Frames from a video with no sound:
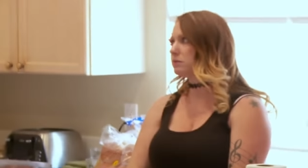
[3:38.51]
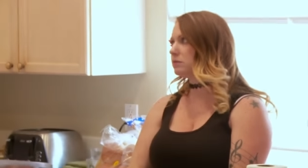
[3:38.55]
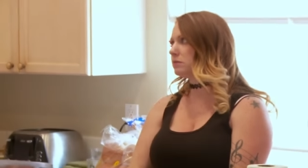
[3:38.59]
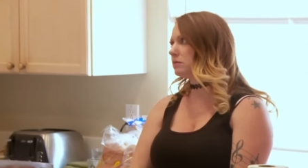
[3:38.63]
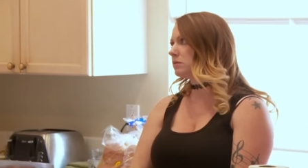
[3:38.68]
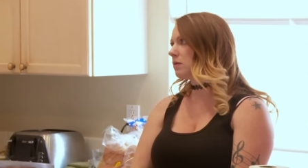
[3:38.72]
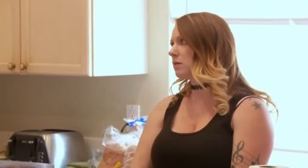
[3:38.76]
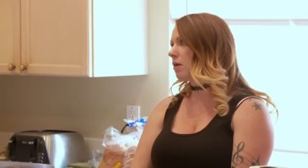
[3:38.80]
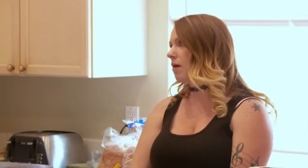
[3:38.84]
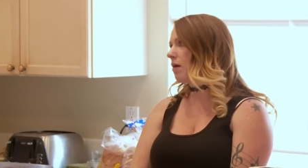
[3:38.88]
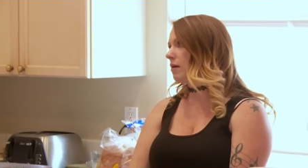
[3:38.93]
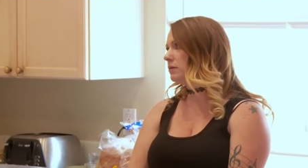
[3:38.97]
I wish
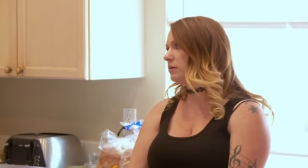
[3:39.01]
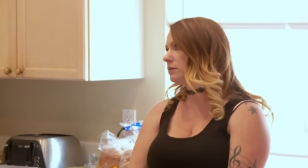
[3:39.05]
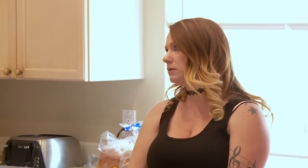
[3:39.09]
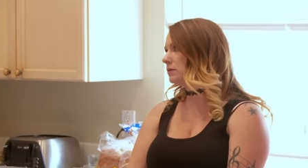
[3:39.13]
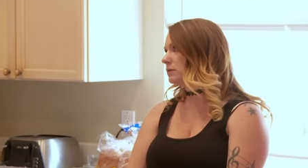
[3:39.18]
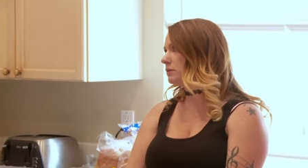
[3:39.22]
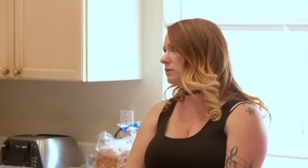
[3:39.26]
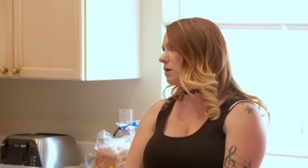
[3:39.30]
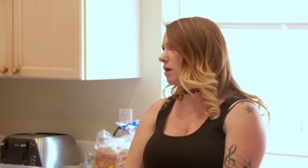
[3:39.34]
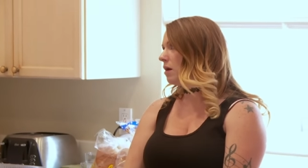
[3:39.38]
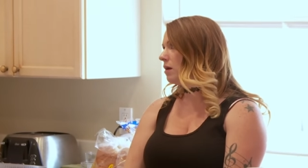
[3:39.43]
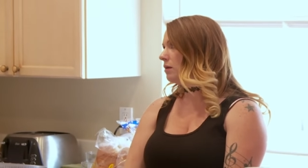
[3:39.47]
everyone
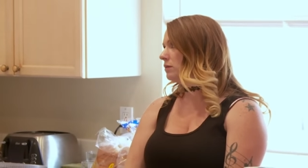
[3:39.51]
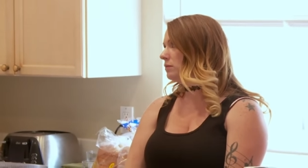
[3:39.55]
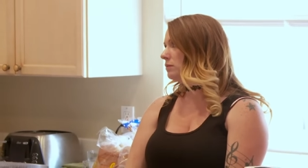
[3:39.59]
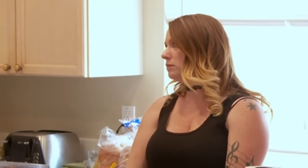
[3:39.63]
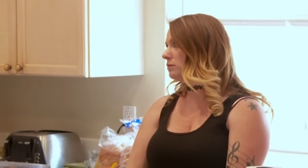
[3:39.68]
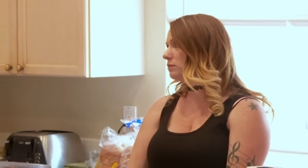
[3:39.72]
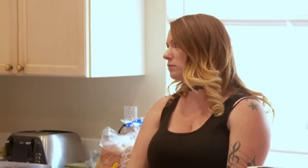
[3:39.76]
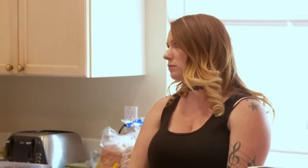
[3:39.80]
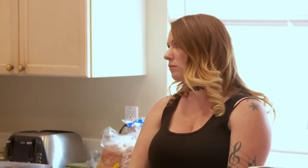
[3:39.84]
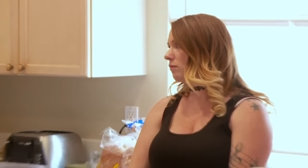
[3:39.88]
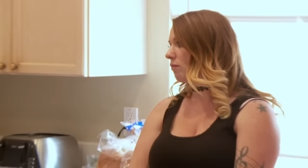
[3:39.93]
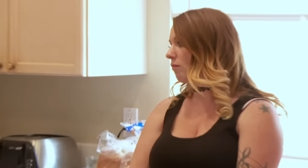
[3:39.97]
just calmed
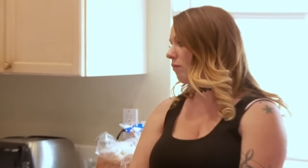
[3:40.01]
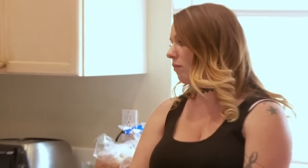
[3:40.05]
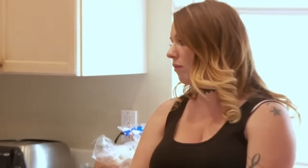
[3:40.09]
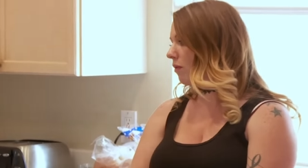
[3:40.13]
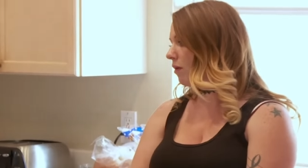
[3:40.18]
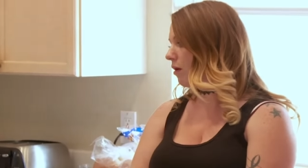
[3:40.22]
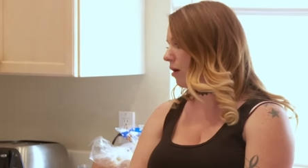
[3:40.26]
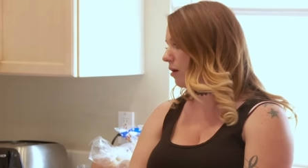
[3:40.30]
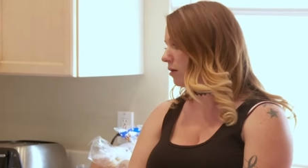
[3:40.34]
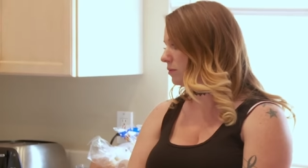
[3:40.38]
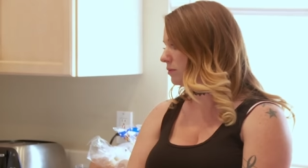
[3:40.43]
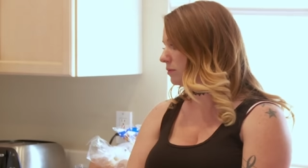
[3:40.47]
down and talk
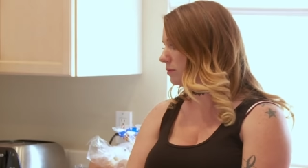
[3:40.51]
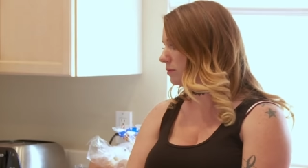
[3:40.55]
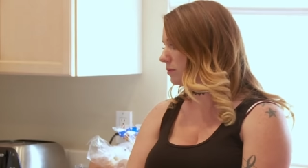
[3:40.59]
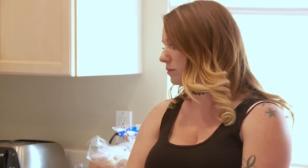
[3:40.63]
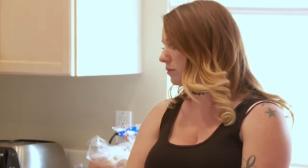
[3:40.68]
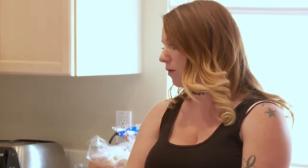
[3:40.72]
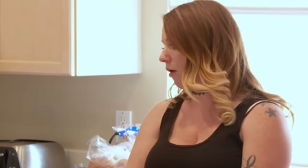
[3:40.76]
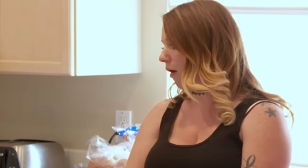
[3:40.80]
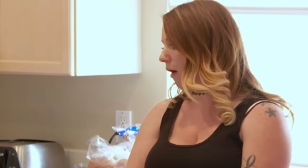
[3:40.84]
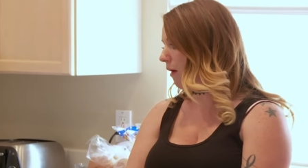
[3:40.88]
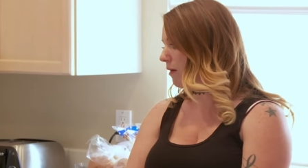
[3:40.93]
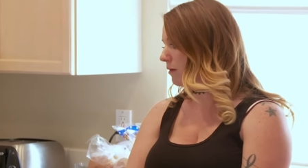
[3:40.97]
things
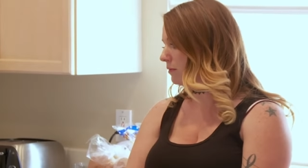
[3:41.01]
through.